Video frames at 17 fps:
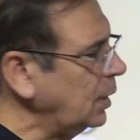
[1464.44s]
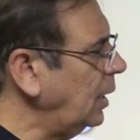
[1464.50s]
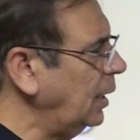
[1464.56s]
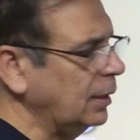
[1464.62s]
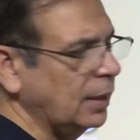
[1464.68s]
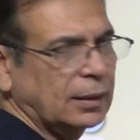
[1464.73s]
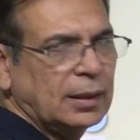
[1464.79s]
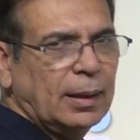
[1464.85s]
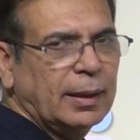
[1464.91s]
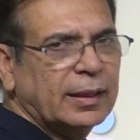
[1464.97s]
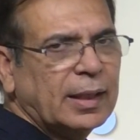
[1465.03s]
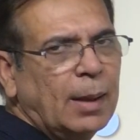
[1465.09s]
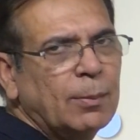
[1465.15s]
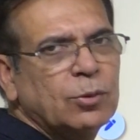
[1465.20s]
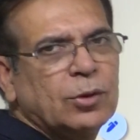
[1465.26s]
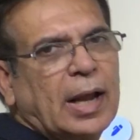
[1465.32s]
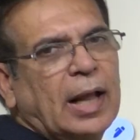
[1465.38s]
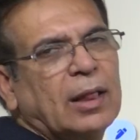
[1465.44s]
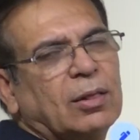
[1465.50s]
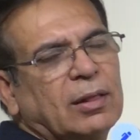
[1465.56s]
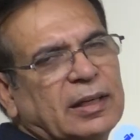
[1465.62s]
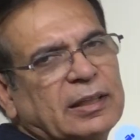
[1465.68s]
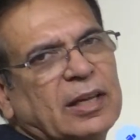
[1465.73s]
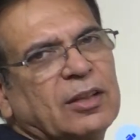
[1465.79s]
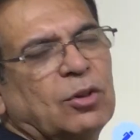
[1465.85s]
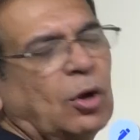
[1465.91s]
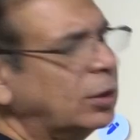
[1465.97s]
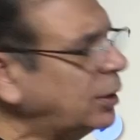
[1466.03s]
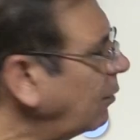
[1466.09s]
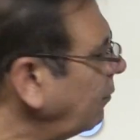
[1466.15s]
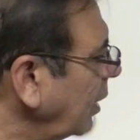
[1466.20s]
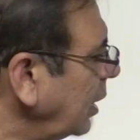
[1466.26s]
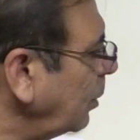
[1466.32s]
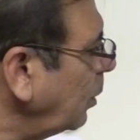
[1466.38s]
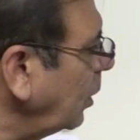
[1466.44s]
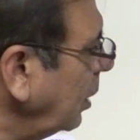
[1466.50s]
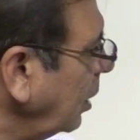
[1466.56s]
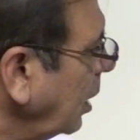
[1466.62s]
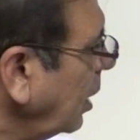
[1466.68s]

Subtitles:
In other exams, calculator is not available.